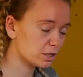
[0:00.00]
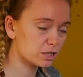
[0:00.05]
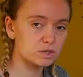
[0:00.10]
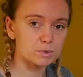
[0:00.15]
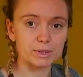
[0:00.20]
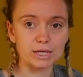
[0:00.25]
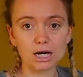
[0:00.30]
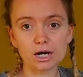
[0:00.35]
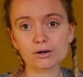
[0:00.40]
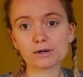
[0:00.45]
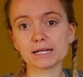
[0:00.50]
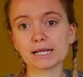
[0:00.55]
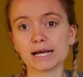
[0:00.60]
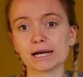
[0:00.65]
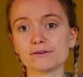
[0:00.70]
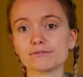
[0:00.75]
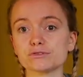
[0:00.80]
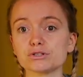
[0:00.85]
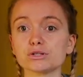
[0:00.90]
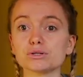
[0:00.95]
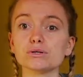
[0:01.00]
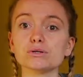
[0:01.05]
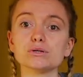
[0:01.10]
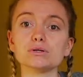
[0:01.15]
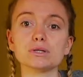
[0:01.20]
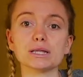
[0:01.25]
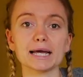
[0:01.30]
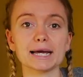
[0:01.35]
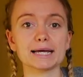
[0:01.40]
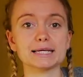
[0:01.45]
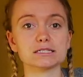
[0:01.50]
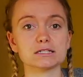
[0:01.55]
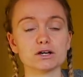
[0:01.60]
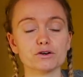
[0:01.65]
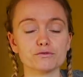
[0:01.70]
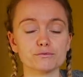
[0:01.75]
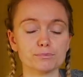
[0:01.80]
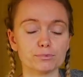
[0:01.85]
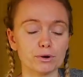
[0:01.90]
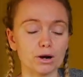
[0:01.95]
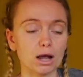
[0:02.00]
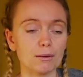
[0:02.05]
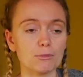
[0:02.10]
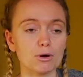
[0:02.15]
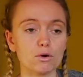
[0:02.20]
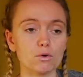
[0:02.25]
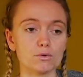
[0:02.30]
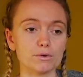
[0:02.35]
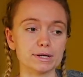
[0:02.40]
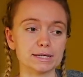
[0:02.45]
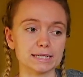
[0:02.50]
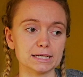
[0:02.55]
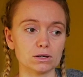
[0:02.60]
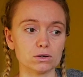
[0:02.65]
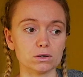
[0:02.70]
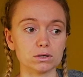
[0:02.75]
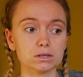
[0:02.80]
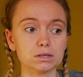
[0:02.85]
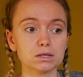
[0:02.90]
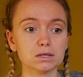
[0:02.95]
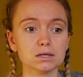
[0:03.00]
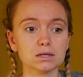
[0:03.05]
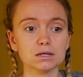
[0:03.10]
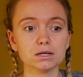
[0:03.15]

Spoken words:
So we currently have two layers of primer already on.